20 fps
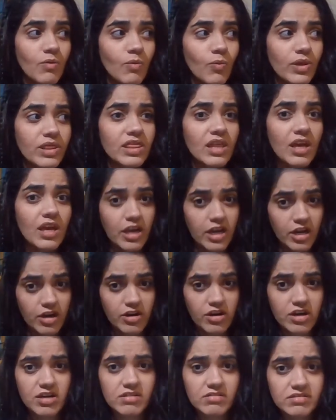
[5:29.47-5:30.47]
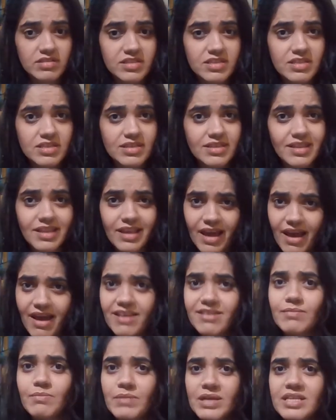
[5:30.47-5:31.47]
with girls,
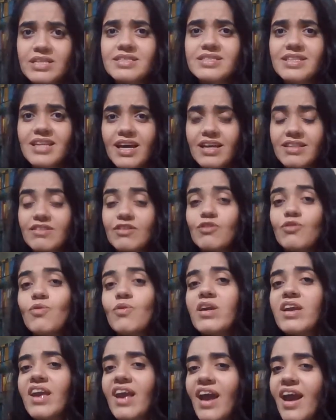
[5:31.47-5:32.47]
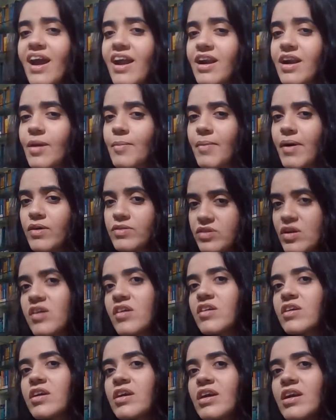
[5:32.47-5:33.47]
that means that you care about
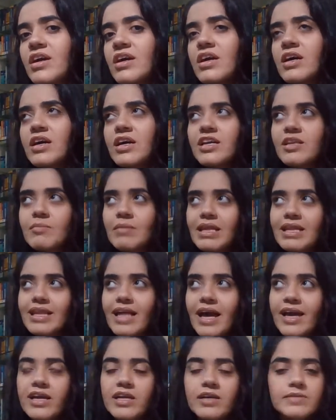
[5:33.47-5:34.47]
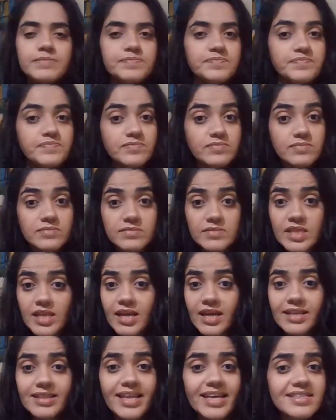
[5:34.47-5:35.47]
her. And I mean, like,
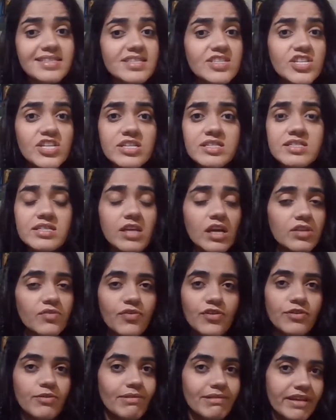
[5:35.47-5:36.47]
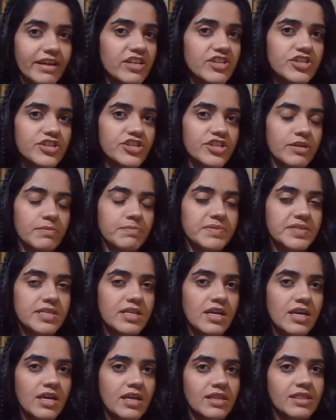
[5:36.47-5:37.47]
that's just not for
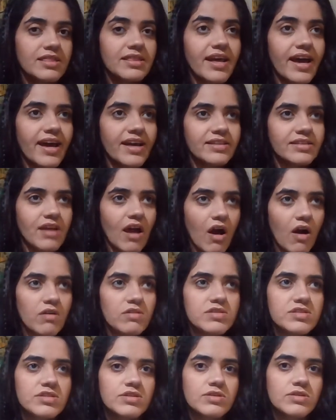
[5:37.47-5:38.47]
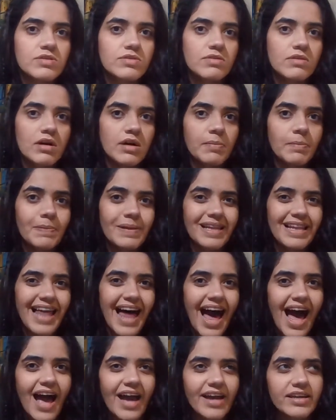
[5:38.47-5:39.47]
relationships. That also
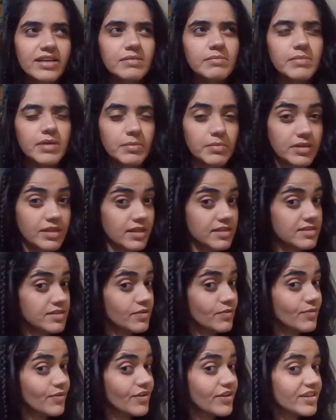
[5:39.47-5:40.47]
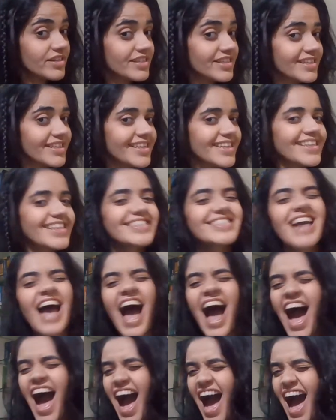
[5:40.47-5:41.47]
apply, maybe that's the word in English,
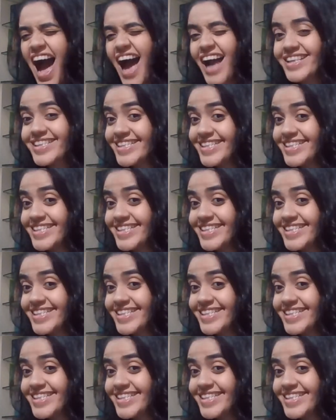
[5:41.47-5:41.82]
huh?